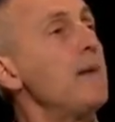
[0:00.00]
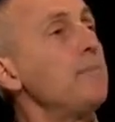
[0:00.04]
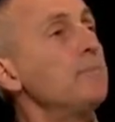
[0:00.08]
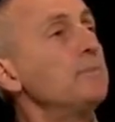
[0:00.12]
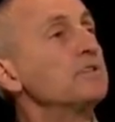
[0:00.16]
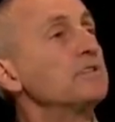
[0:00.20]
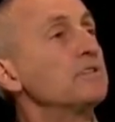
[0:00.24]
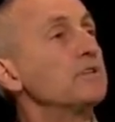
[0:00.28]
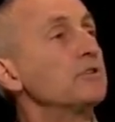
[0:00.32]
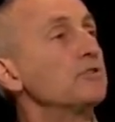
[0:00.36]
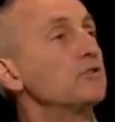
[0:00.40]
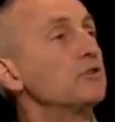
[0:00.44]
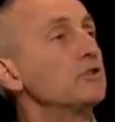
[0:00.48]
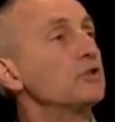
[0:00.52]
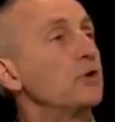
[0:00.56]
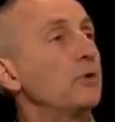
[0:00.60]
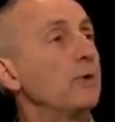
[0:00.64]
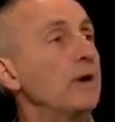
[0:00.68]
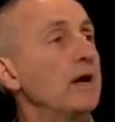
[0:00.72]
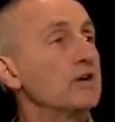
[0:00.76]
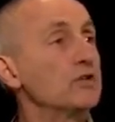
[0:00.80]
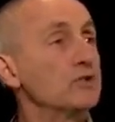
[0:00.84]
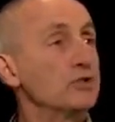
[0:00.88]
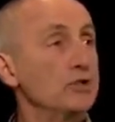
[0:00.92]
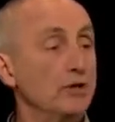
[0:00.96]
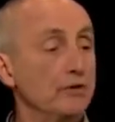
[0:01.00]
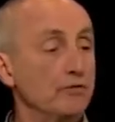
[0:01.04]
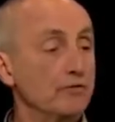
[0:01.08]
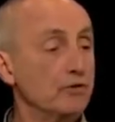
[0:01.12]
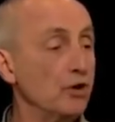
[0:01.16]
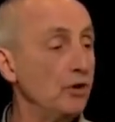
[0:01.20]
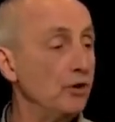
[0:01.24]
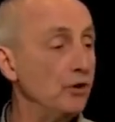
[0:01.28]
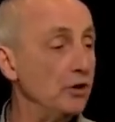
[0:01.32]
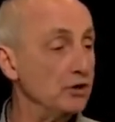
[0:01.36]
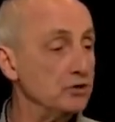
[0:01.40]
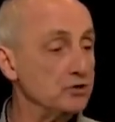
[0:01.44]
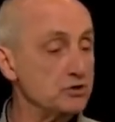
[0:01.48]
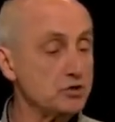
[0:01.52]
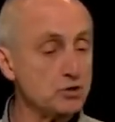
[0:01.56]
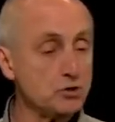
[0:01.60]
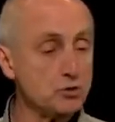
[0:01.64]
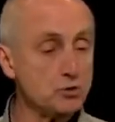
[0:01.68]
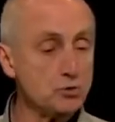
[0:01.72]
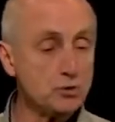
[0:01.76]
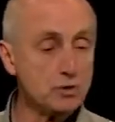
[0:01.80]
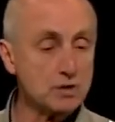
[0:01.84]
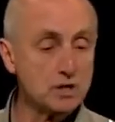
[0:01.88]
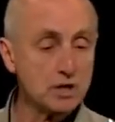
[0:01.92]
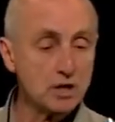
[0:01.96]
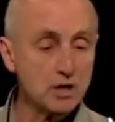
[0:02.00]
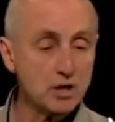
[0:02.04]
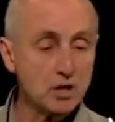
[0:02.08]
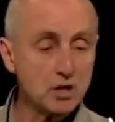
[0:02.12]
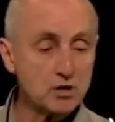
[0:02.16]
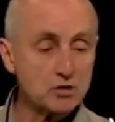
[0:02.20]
opposite the direction of current 2.